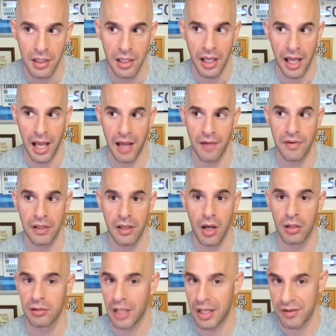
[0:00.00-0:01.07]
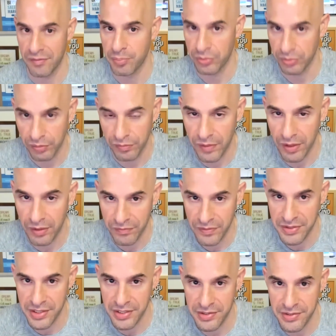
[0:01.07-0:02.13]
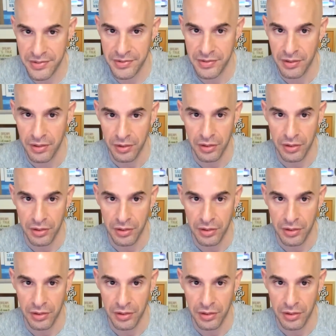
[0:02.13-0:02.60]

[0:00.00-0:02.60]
having a lot of profile visits,